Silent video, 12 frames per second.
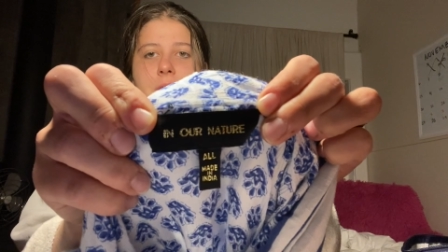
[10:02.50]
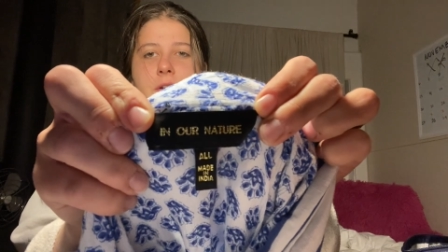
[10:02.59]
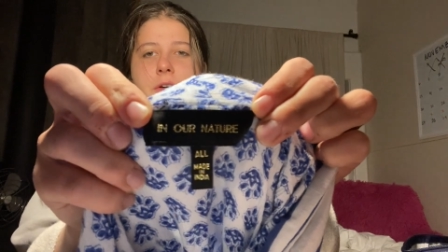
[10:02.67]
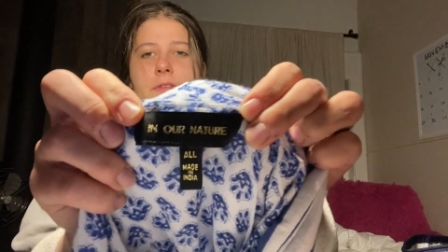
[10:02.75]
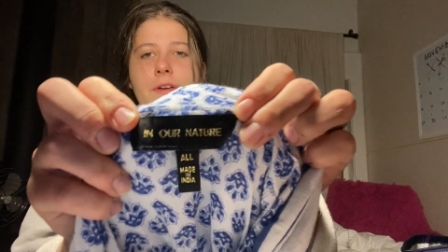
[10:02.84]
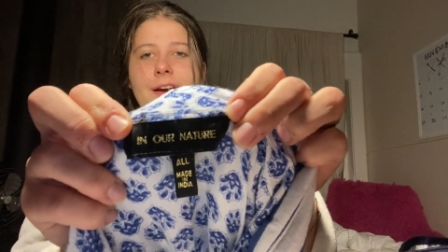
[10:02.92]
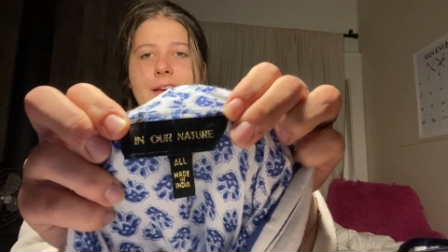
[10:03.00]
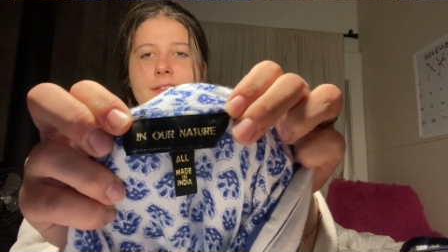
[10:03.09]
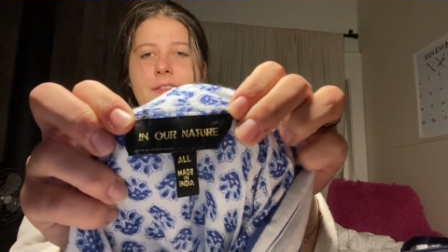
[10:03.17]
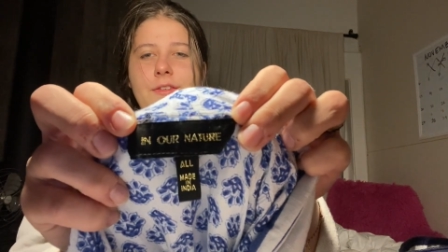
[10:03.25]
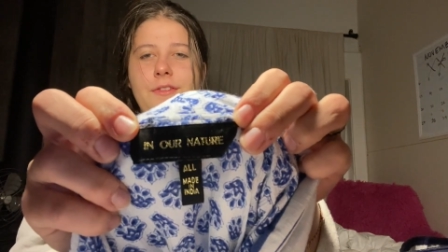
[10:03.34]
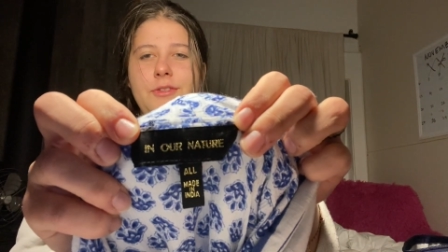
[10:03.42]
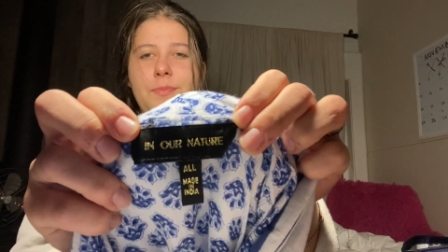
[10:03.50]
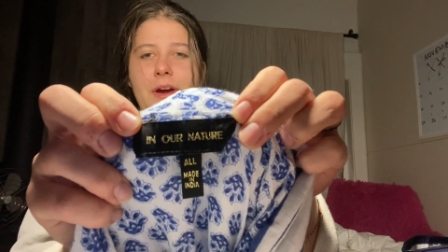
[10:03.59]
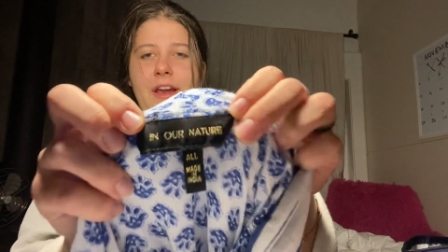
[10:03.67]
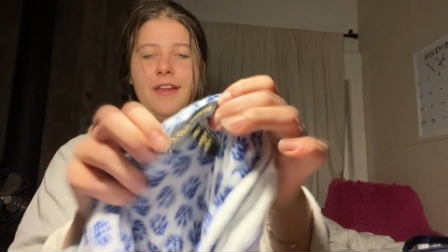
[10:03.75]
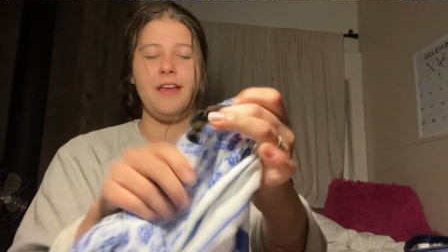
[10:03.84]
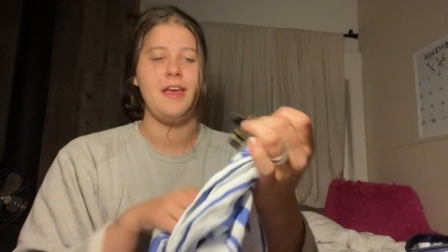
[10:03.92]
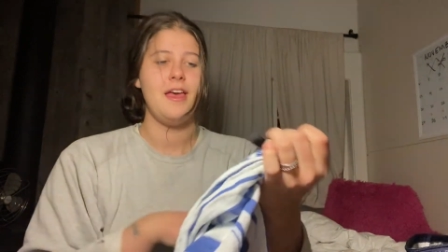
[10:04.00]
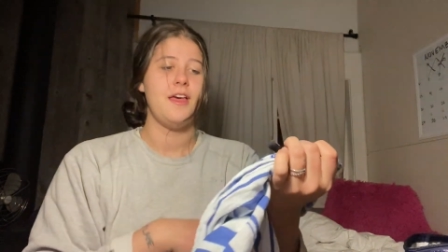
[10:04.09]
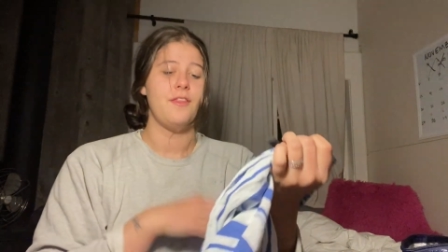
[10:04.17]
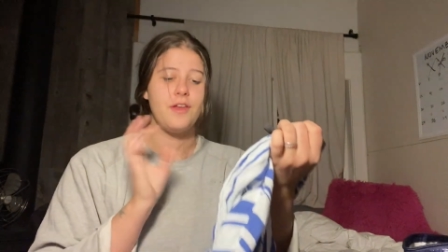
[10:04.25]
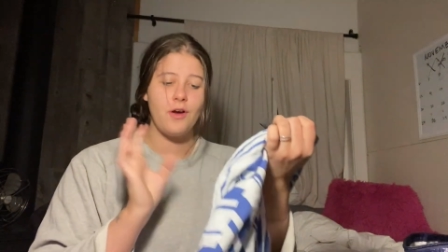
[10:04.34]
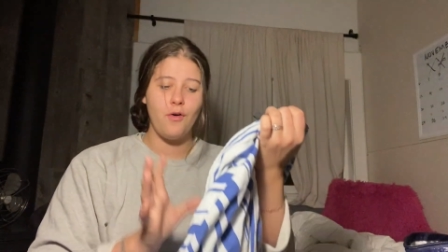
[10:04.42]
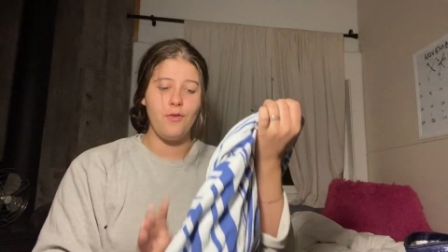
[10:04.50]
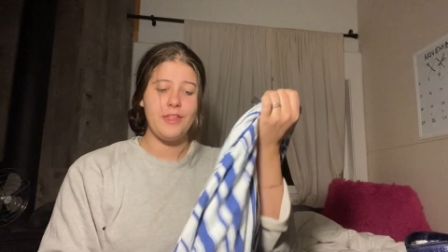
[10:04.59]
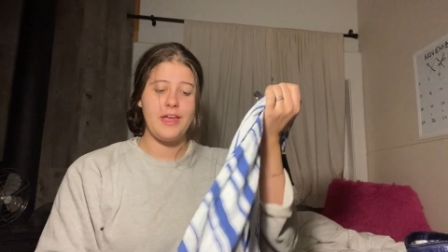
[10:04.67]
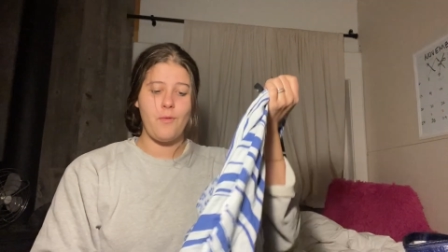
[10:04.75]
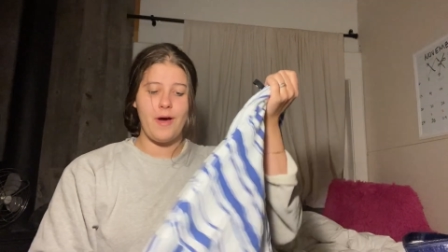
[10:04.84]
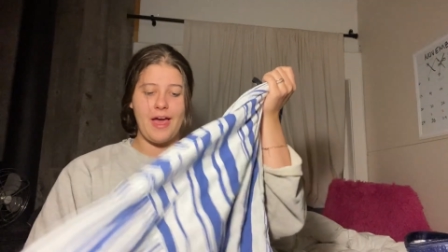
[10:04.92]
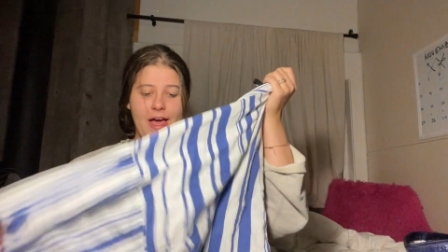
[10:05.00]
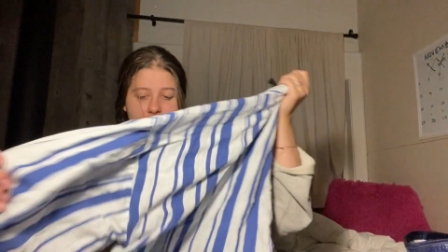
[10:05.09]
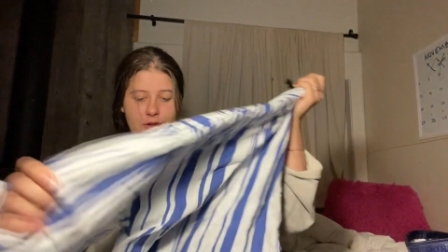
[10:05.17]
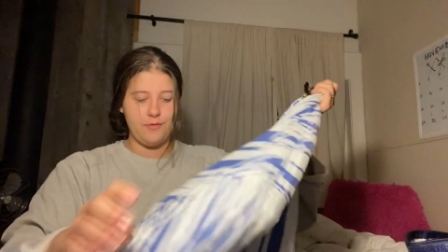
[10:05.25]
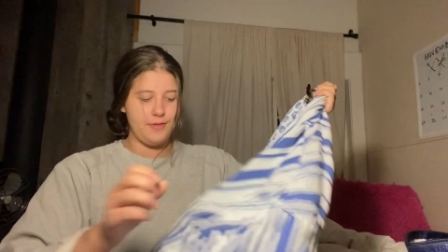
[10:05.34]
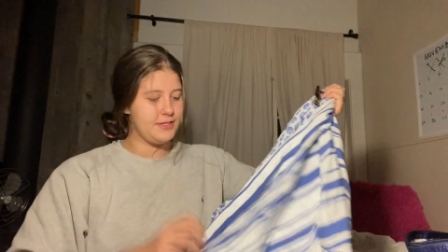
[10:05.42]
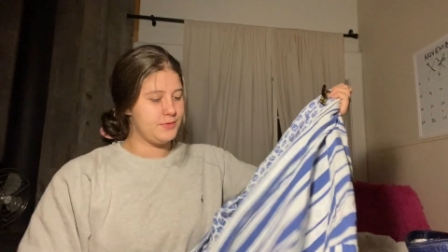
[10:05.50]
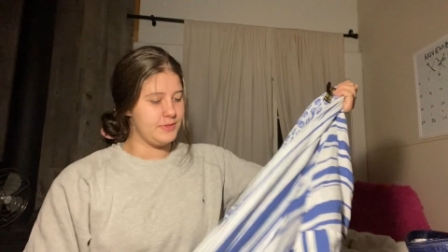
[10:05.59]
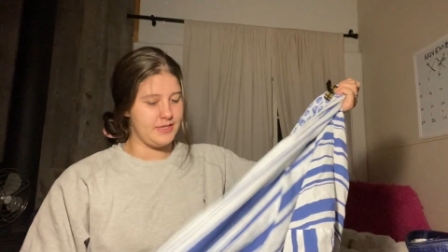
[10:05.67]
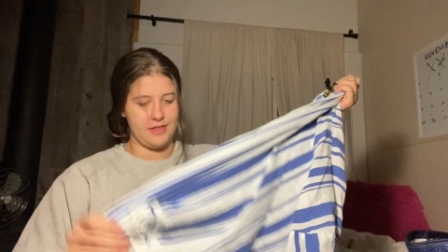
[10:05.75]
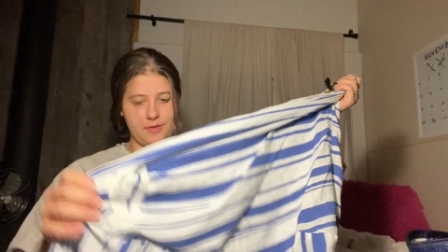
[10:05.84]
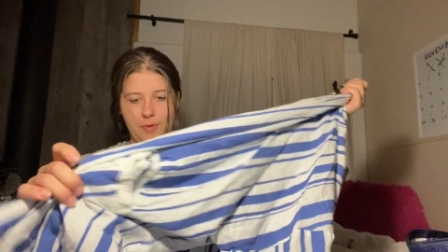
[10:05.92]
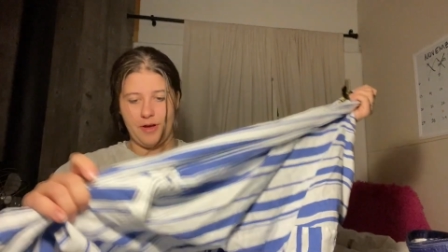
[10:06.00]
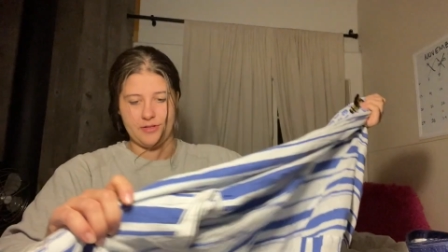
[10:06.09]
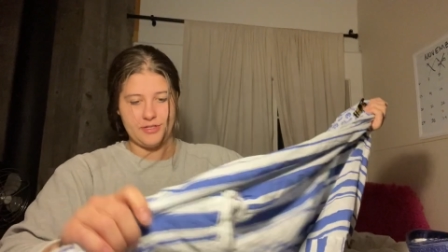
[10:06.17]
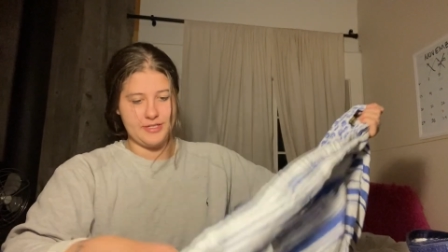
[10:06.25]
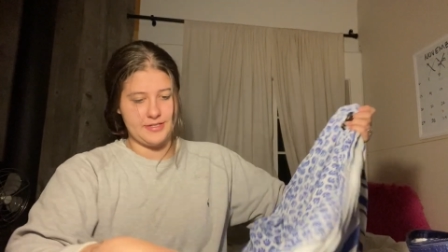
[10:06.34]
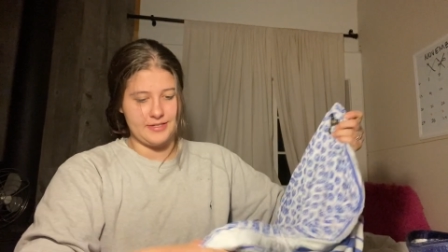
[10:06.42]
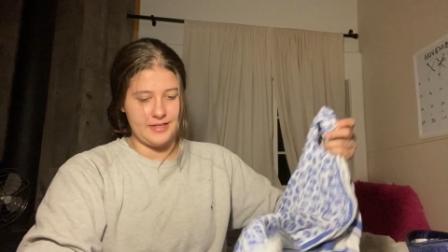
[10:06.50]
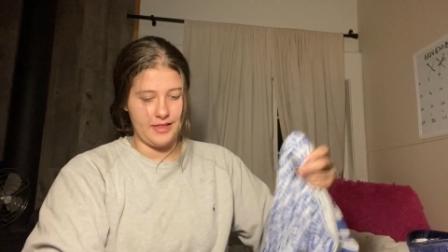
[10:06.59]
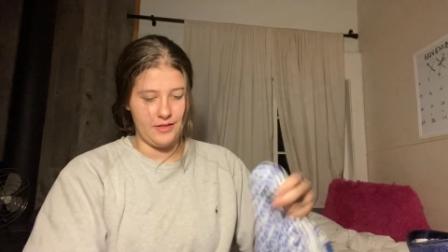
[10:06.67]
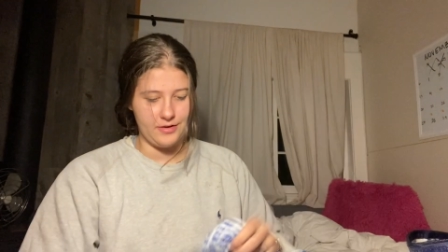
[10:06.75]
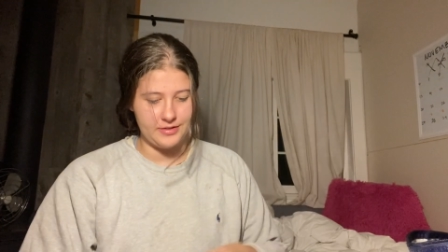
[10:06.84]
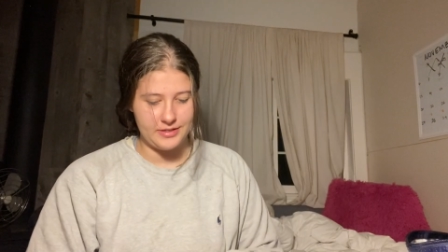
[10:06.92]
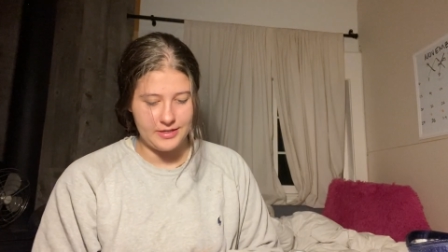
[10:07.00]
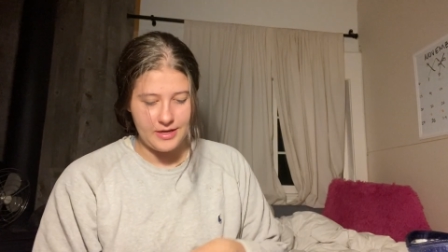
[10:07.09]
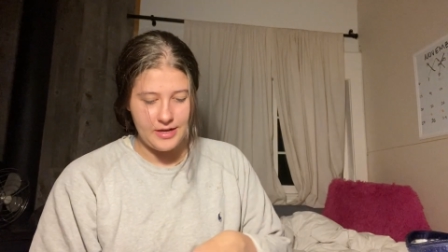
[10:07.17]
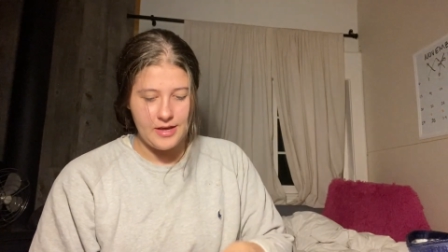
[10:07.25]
me know if you guys know this brand. The only way I knew this was Anthropologie is because I looked